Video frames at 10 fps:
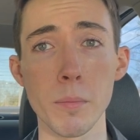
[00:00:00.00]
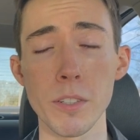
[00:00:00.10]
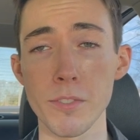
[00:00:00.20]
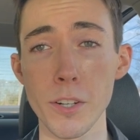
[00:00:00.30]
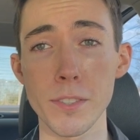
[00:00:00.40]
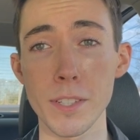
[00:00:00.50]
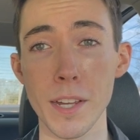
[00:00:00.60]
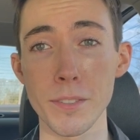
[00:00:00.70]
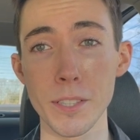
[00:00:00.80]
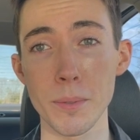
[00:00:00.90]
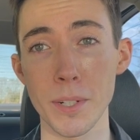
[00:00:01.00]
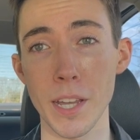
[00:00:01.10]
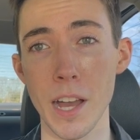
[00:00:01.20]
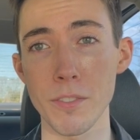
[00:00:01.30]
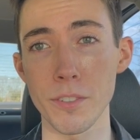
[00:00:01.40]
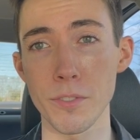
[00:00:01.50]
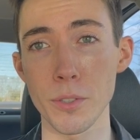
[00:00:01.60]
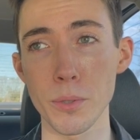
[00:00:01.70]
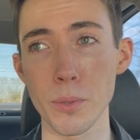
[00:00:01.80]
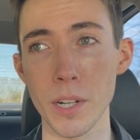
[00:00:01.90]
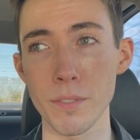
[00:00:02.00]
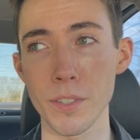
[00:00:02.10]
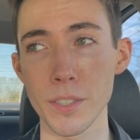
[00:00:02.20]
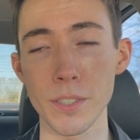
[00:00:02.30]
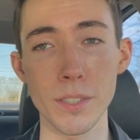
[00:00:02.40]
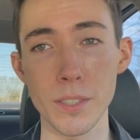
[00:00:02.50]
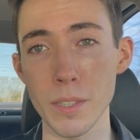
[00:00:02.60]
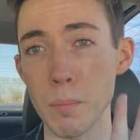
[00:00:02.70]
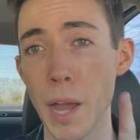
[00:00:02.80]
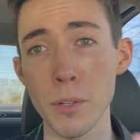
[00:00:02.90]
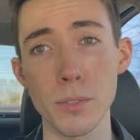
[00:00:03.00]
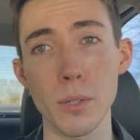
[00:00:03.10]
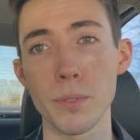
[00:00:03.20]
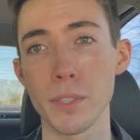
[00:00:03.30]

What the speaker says: But first, I really want to have a few of the milestones